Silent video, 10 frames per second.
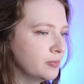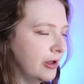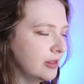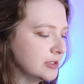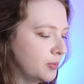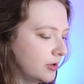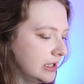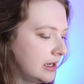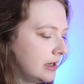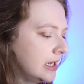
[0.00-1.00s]
by this
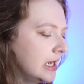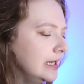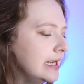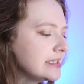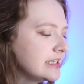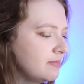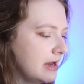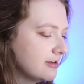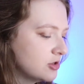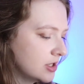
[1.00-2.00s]
point, let's
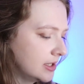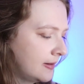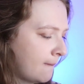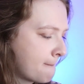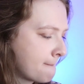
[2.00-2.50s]
imagine